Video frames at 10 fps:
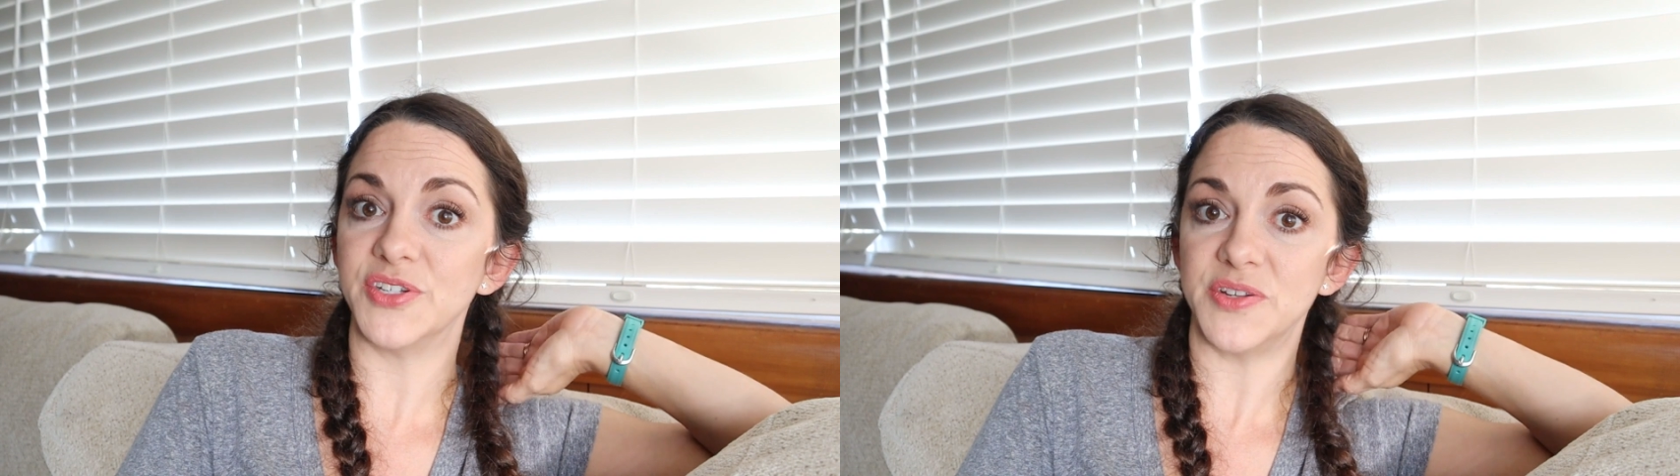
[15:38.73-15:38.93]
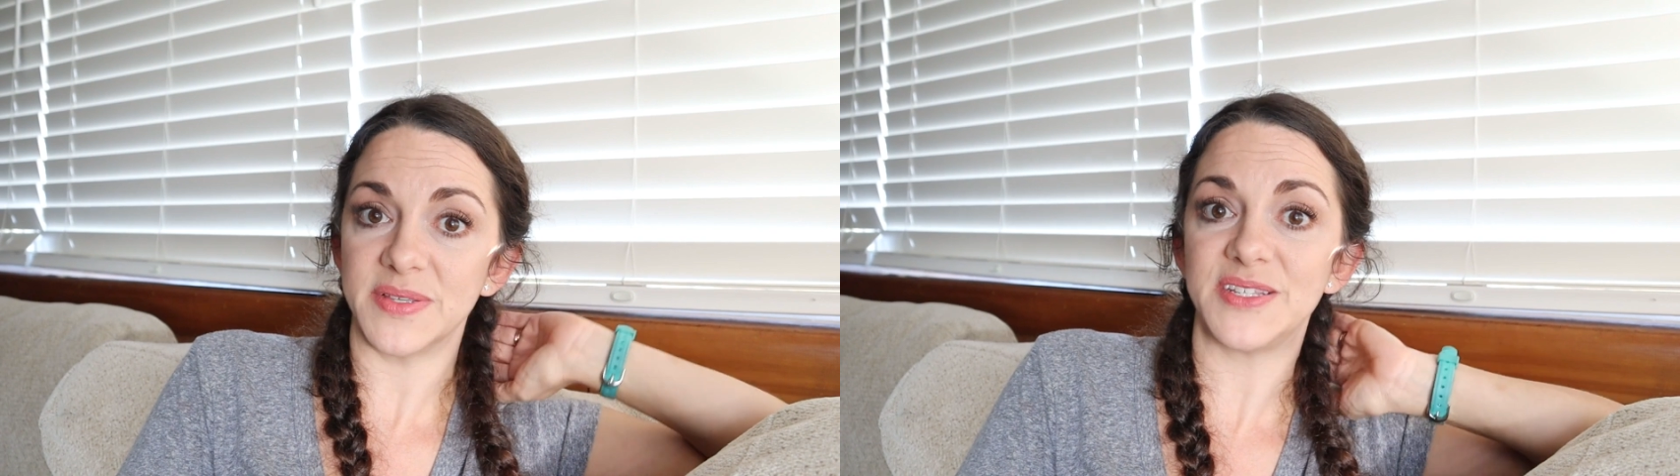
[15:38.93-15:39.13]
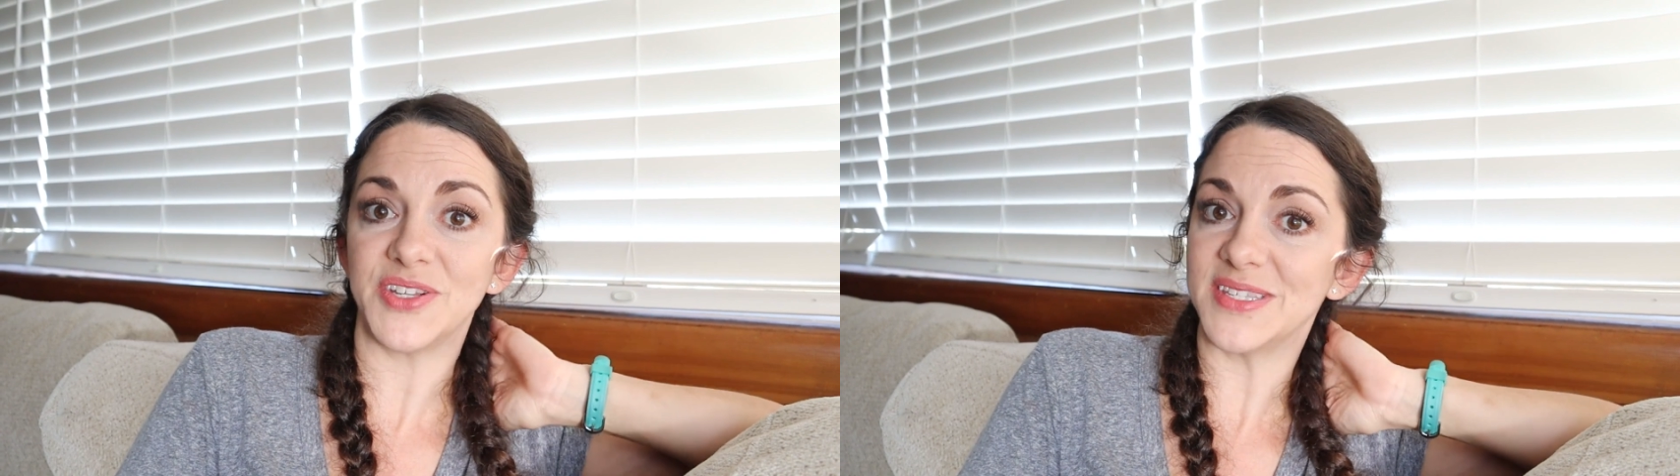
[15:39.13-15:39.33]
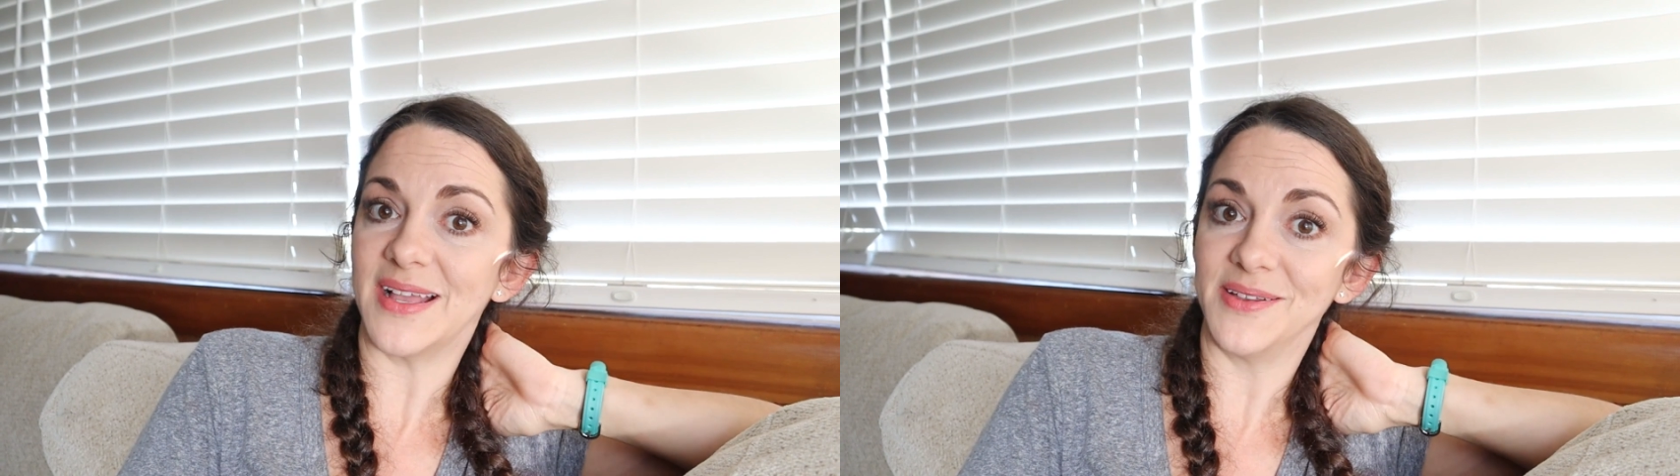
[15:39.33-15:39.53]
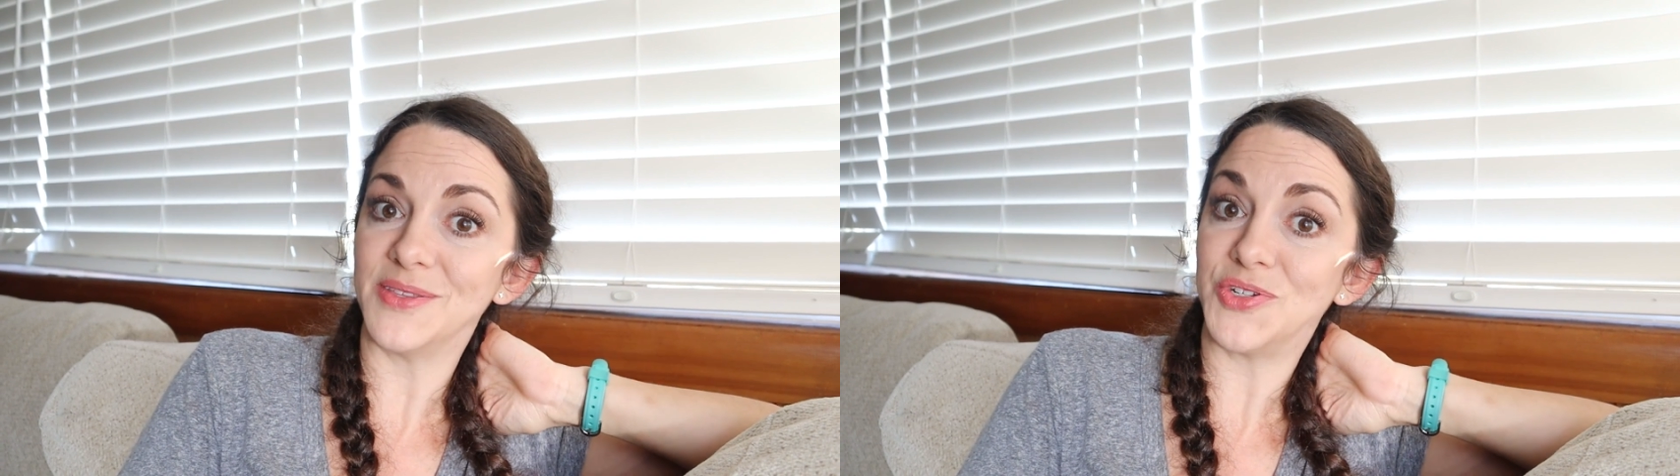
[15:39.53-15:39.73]
She was just
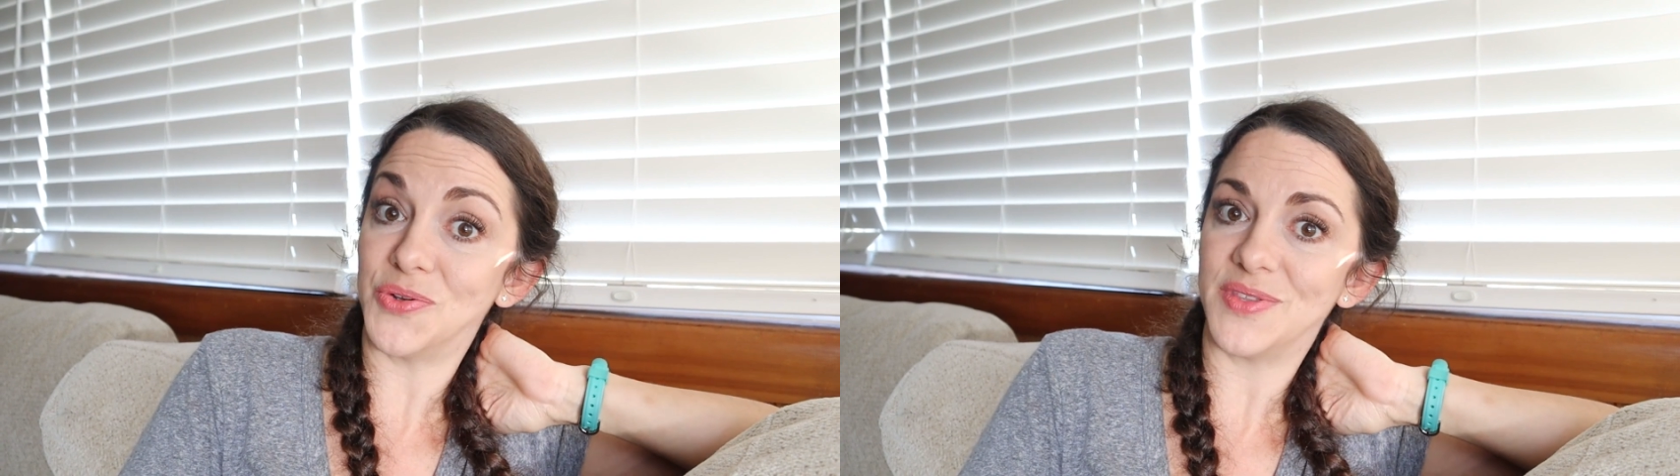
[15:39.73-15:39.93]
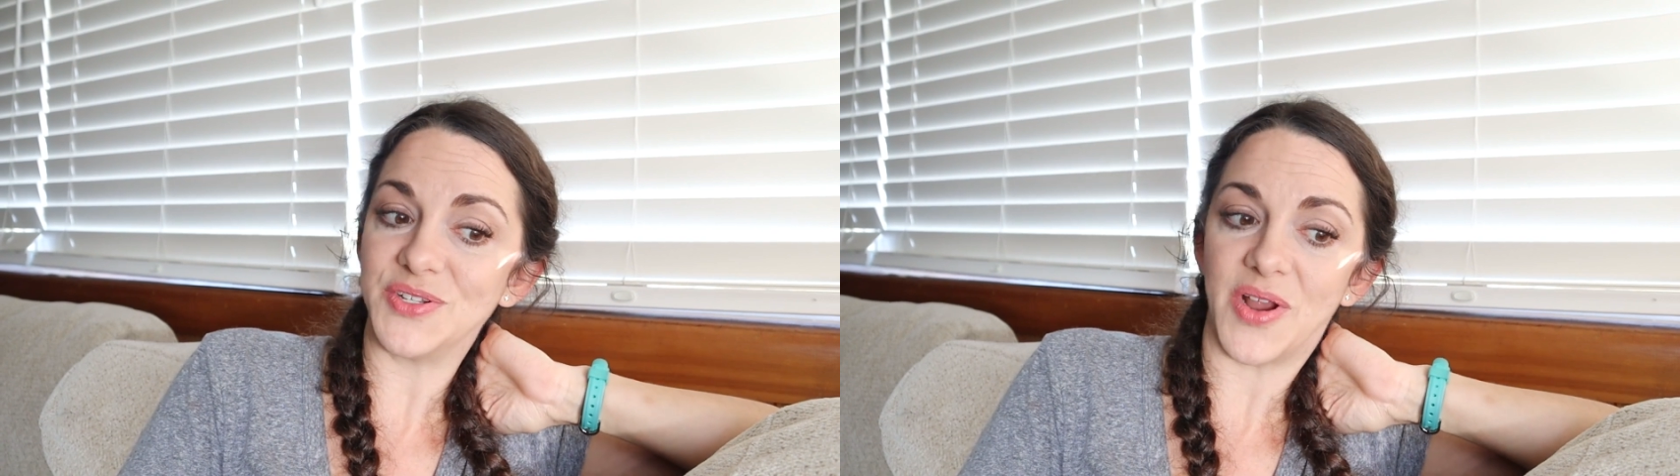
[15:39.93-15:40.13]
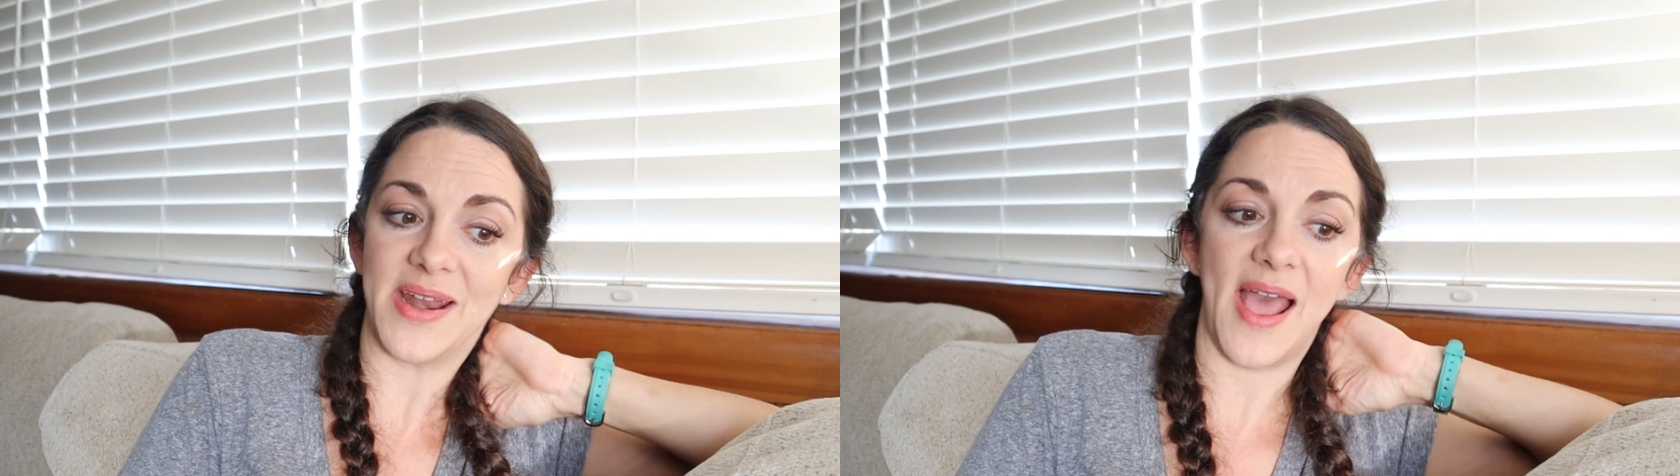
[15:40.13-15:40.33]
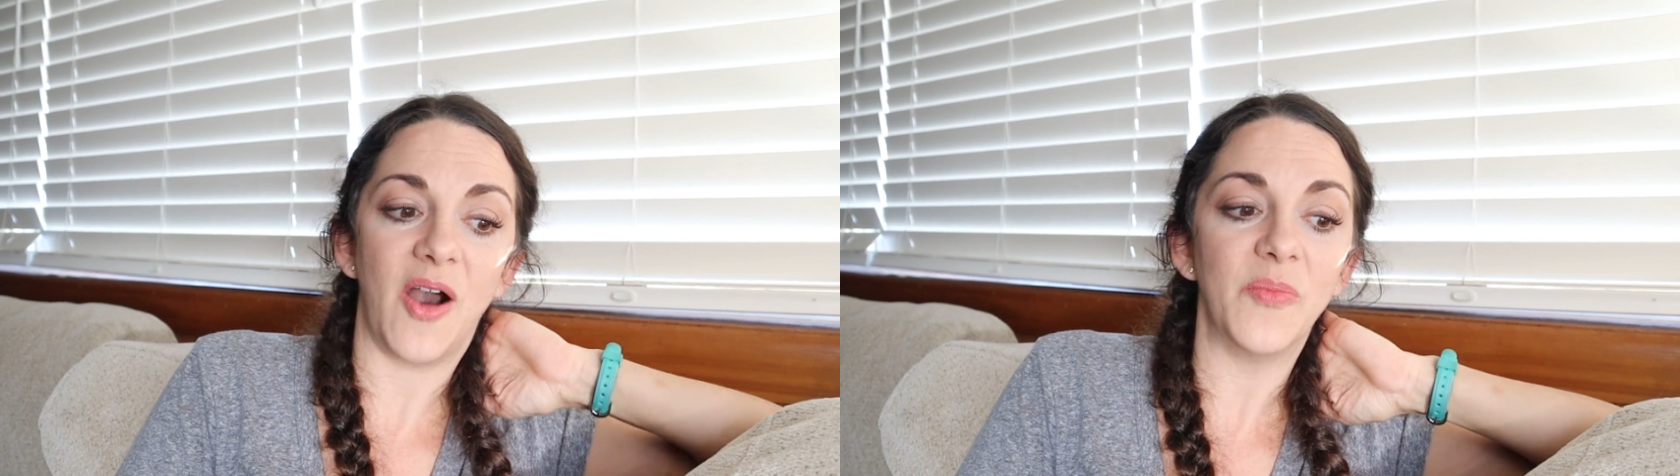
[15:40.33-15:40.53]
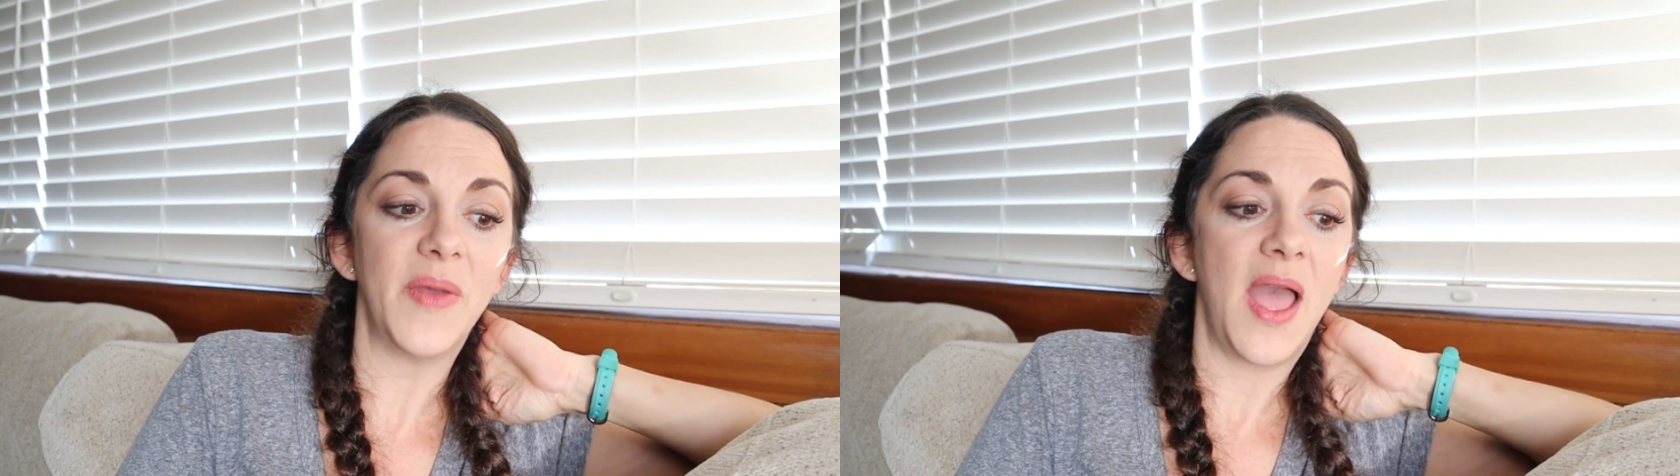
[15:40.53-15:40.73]
telling the truth and trying to
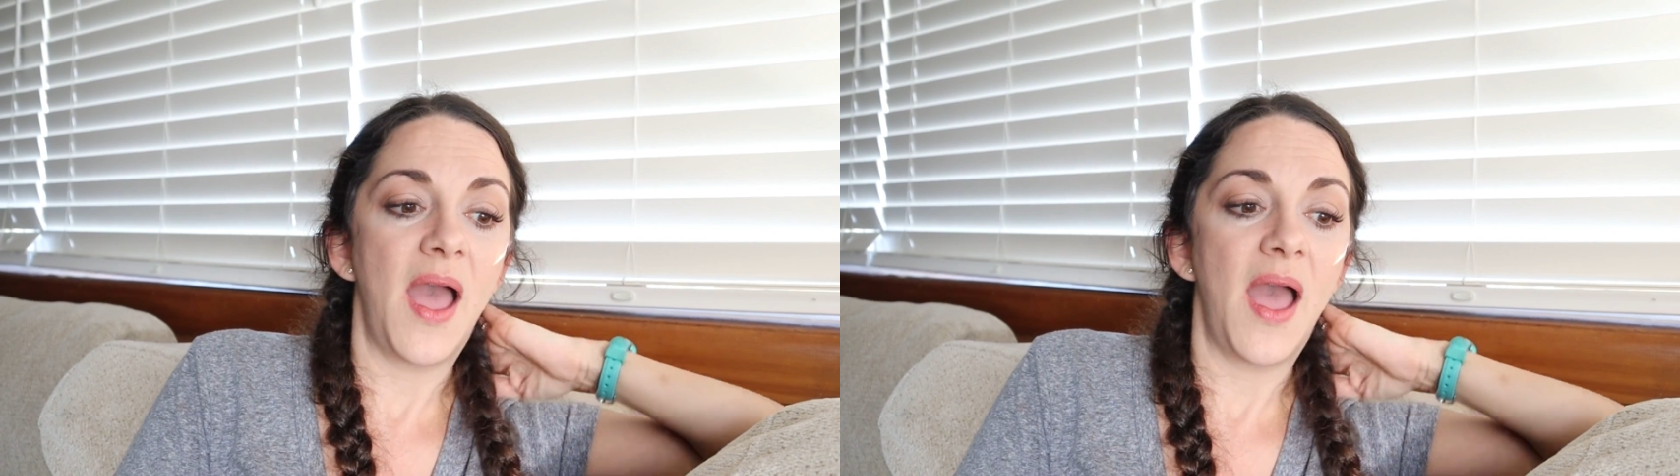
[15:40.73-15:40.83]
help.